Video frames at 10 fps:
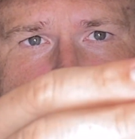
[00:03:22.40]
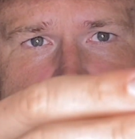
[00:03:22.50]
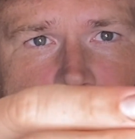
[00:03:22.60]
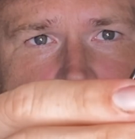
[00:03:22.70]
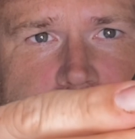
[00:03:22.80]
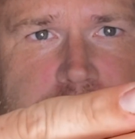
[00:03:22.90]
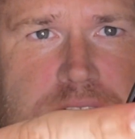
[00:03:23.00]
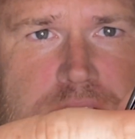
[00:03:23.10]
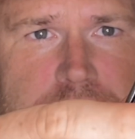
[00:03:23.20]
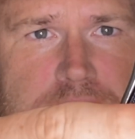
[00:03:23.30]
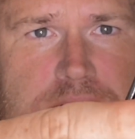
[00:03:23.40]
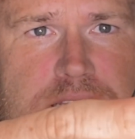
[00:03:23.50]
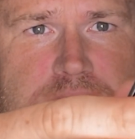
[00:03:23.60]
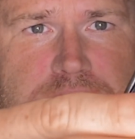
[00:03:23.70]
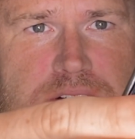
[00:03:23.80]
Right here,
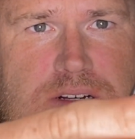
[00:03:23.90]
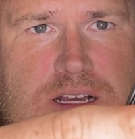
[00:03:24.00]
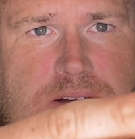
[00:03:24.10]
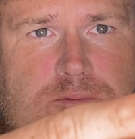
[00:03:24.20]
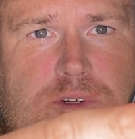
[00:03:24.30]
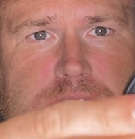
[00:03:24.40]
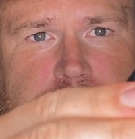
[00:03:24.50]
these are not wood